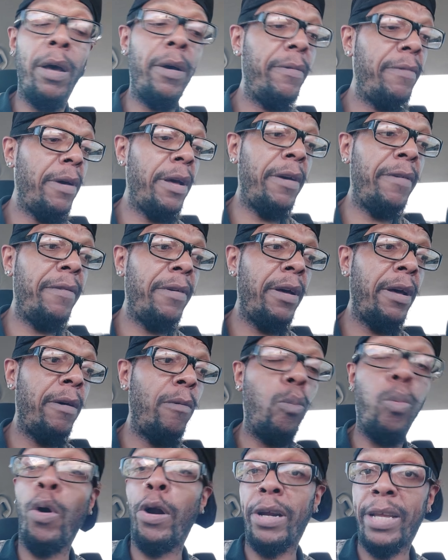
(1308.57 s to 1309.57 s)
a, a
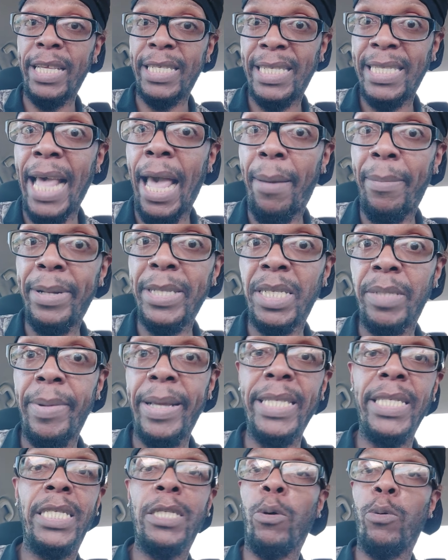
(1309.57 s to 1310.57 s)
work
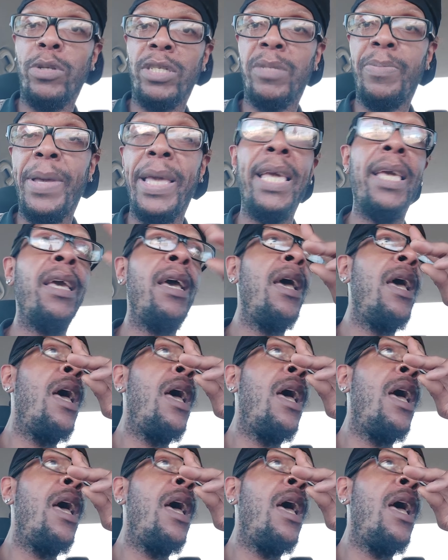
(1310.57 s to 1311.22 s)
establishment, so to speak.